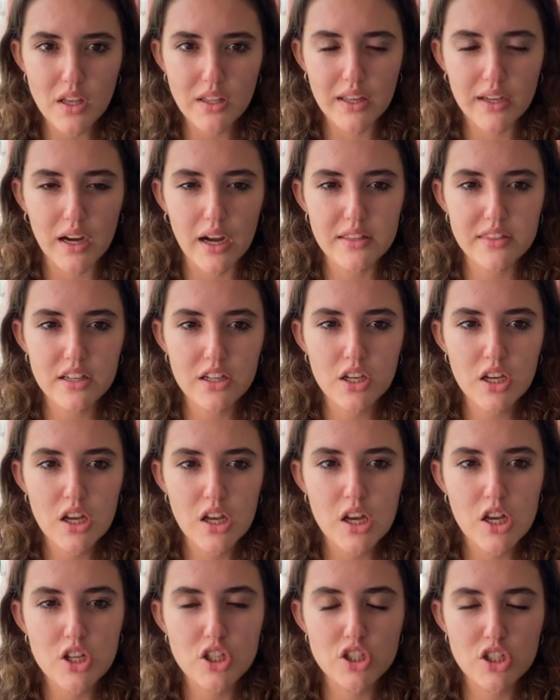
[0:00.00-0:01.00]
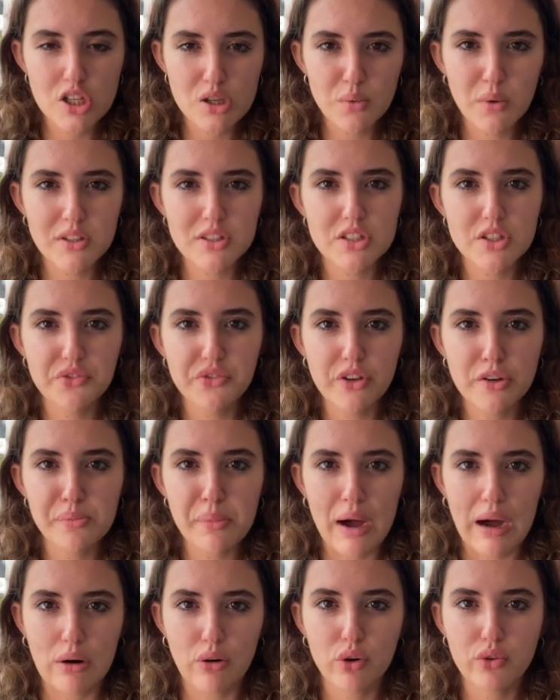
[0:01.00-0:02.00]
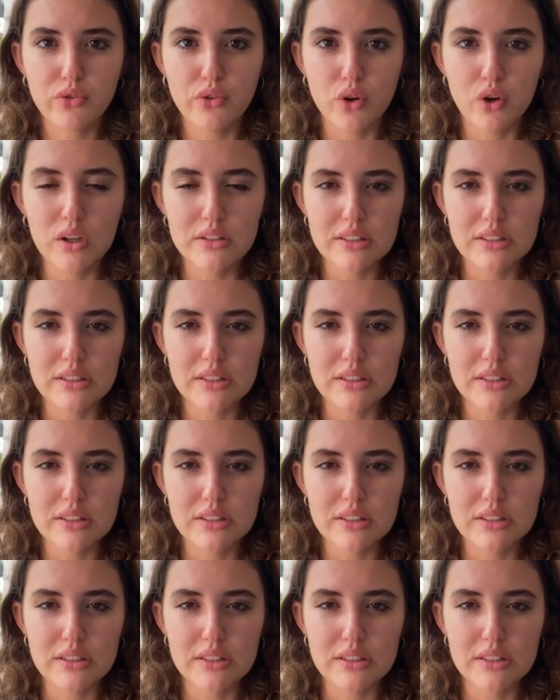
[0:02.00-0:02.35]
like, I think she wants to feel powerful